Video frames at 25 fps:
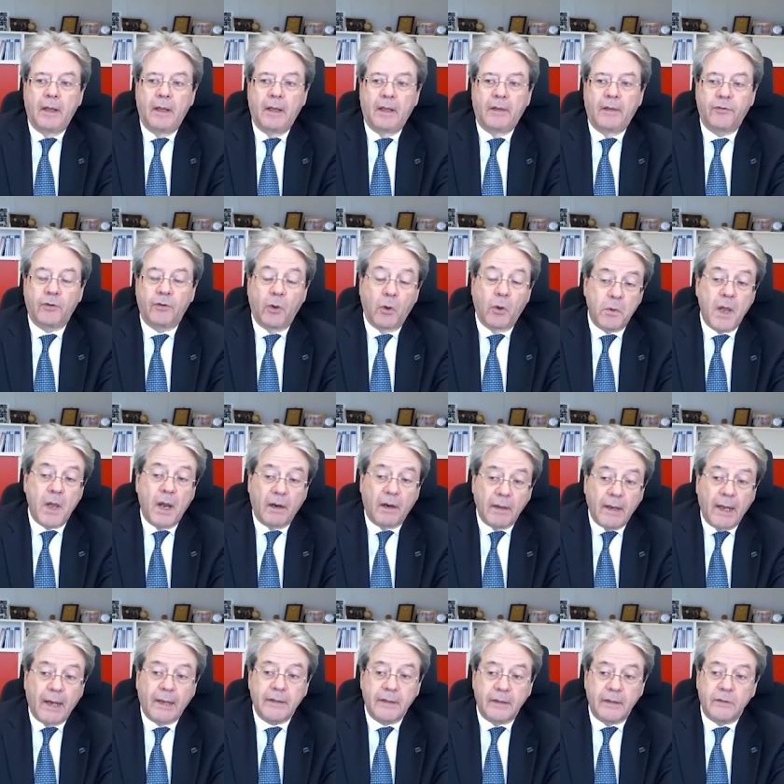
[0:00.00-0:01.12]
So we are
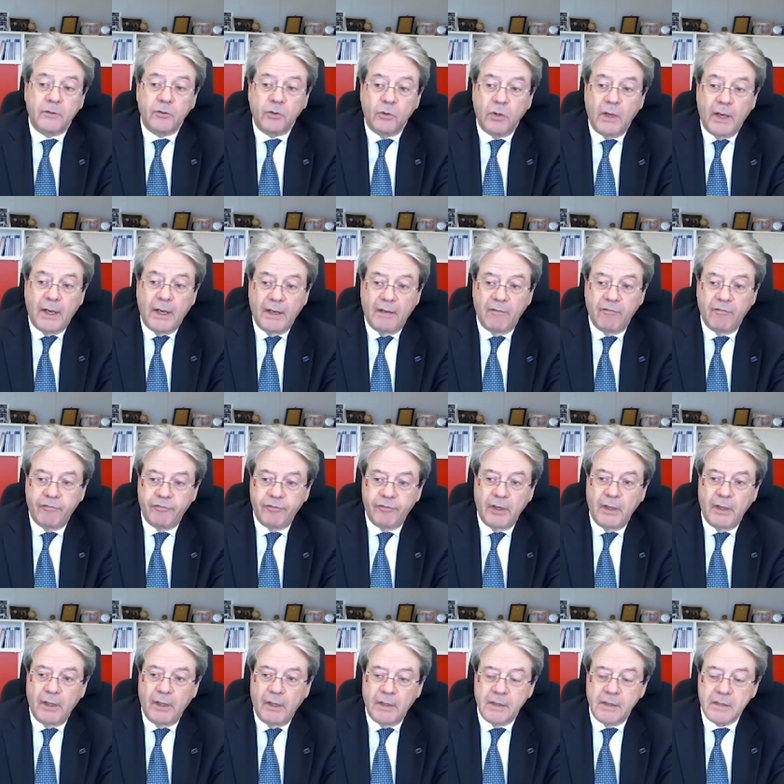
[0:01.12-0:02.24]
lucky to have
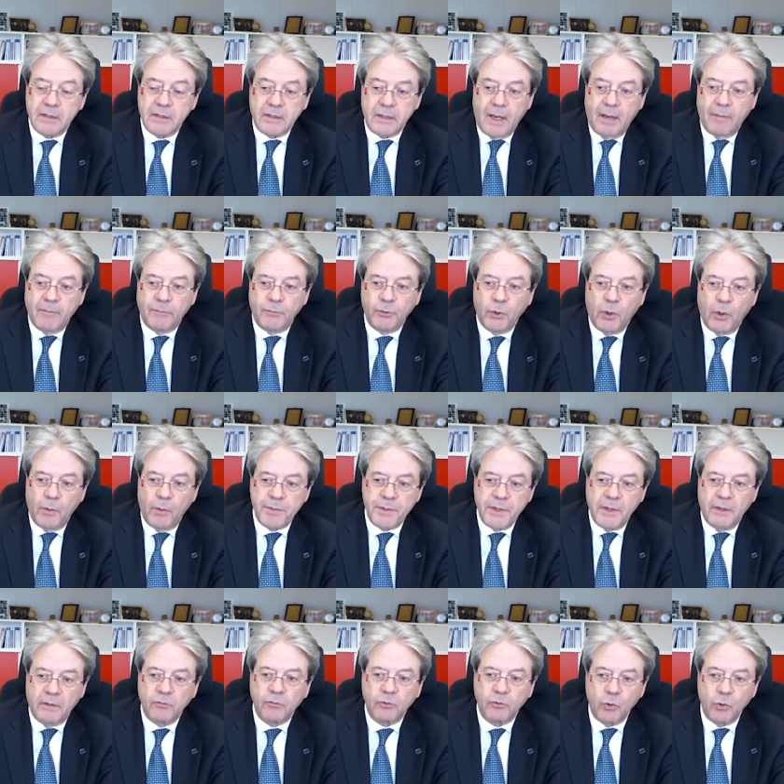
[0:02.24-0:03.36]
some
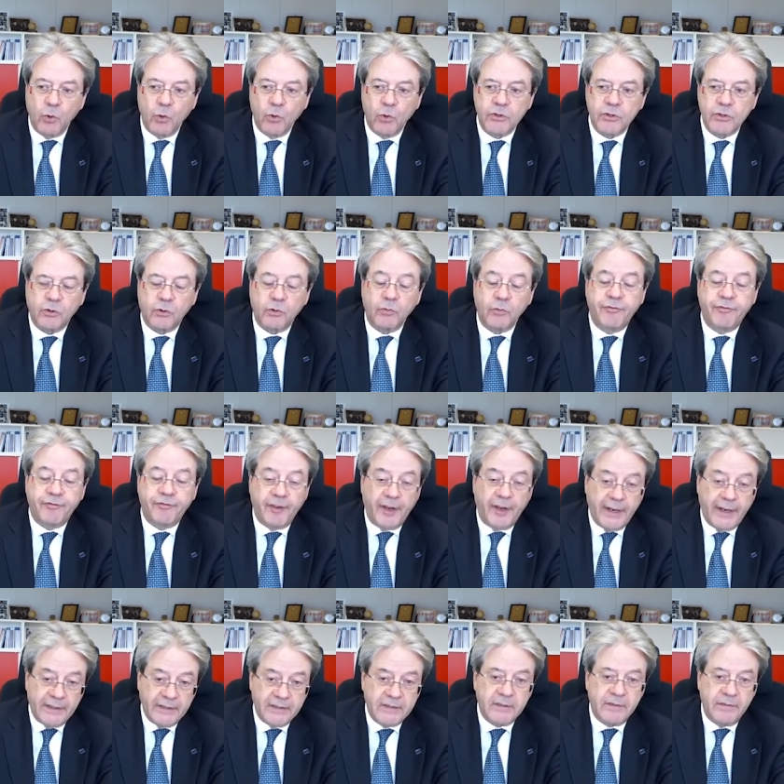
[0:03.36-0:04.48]
European tools to
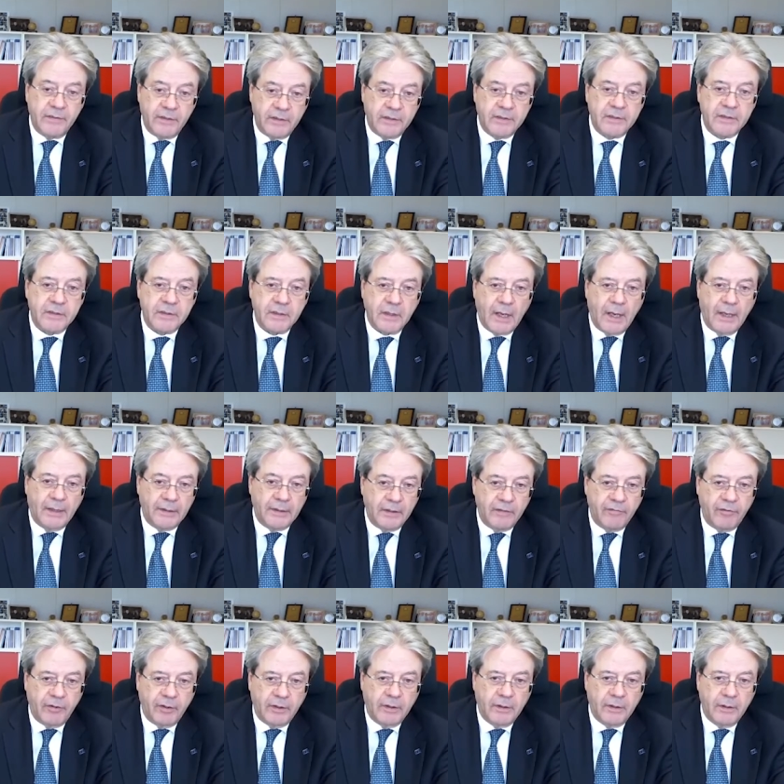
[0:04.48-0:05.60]
face this
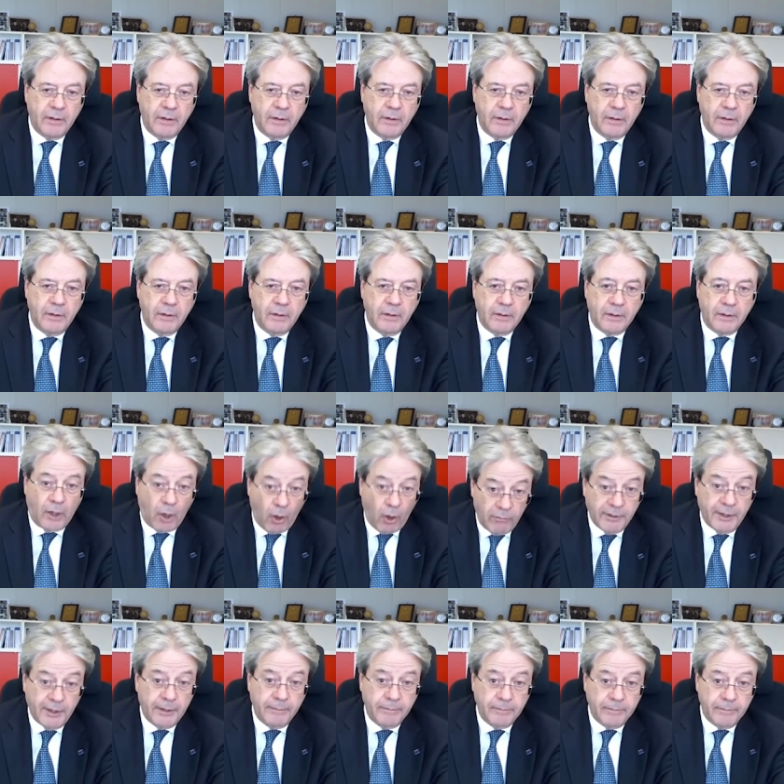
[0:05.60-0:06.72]
uneven
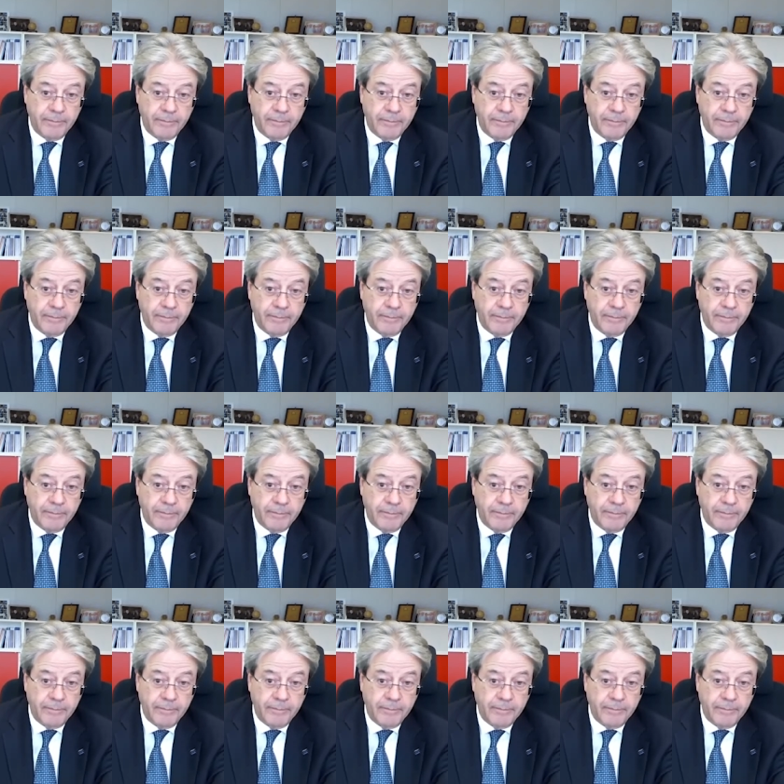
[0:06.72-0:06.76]
recovery.